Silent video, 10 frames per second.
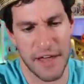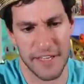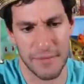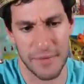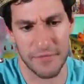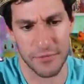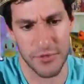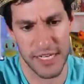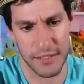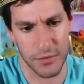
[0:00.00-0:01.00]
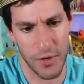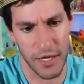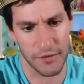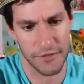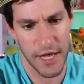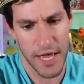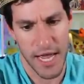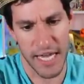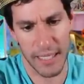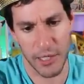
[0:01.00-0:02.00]
I think, been 2012.
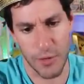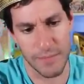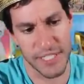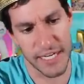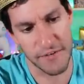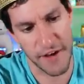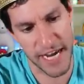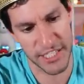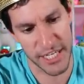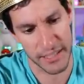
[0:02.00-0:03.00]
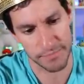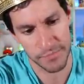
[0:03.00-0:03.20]
And a Crimson Invasion.